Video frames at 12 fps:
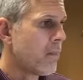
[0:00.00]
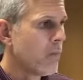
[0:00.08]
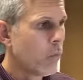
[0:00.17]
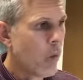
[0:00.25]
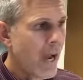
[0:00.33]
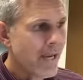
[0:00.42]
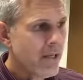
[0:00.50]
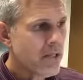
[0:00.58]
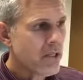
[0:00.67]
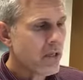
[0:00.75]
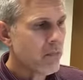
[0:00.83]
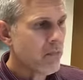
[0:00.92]
why
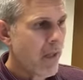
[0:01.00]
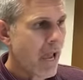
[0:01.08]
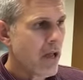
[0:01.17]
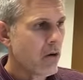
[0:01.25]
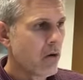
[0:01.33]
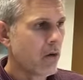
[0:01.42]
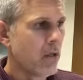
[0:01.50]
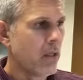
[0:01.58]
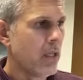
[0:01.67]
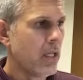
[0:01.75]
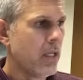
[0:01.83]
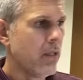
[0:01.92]
does it matter
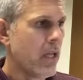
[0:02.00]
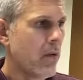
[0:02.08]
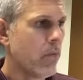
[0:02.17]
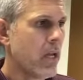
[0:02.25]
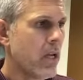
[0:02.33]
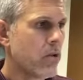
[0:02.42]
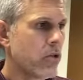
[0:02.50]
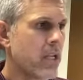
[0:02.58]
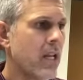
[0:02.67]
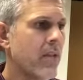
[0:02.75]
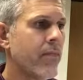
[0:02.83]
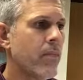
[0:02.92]
that we
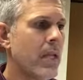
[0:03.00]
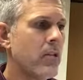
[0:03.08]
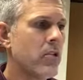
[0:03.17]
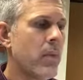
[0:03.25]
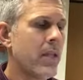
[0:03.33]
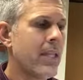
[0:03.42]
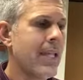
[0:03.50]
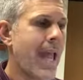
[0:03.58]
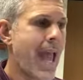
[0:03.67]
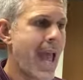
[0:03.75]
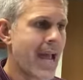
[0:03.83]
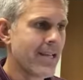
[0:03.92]
understand information about the
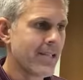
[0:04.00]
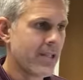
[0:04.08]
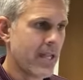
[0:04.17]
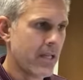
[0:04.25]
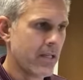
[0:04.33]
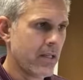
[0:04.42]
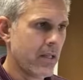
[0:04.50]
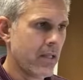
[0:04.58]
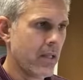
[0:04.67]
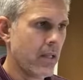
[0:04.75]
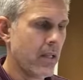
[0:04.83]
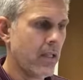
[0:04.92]
asset
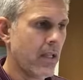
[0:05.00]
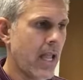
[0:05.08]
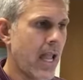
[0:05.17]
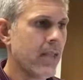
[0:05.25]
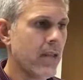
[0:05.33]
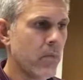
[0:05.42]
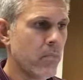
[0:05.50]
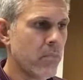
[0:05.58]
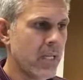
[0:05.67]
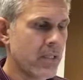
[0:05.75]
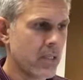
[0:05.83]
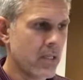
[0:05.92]
and their
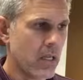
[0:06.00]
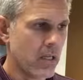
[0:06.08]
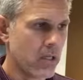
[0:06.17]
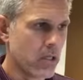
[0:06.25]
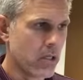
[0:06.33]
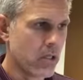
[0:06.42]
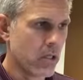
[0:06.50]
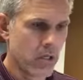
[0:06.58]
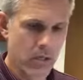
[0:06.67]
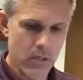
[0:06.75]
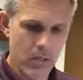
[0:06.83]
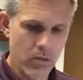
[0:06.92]
business?
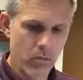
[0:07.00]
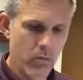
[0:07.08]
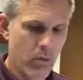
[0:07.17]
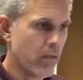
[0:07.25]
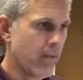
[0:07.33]
What do you